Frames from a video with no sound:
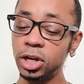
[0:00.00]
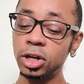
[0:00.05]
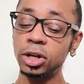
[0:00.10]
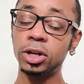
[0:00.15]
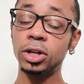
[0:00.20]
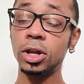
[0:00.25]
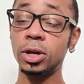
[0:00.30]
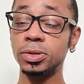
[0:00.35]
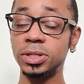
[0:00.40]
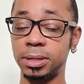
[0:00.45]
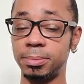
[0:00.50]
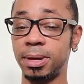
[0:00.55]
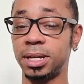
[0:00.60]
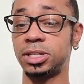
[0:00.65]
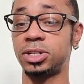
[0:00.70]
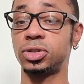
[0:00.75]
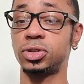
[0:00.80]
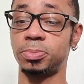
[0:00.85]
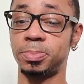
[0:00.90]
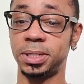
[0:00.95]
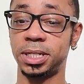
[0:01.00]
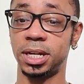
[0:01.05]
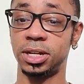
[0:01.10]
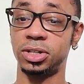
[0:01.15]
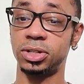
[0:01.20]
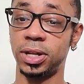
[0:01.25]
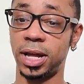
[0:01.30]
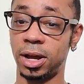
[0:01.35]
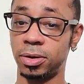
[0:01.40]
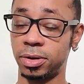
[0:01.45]
Closing message or
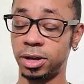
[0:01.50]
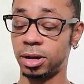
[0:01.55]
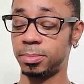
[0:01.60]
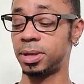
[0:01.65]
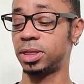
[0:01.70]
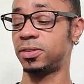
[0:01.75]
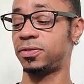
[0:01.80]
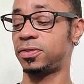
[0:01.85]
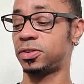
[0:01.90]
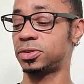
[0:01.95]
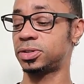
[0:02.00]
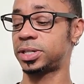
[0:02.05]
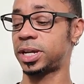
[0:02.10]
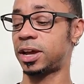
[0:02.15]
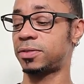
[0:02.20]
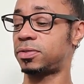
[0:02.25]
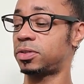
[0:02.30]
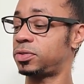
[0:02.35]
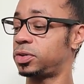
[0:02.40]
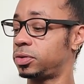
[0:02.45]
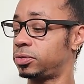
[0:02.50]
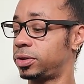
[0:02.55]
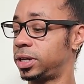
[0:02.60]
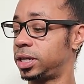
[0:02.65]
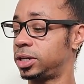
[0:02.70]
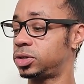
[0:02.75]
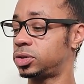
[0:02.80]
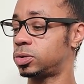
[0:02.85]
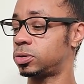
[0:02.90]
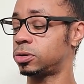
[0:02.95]
potential outcome in the first half of your
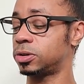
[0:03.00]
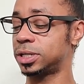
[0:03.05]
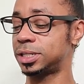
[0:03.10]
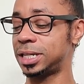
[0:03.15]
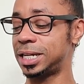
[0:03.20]
reading, Taurus.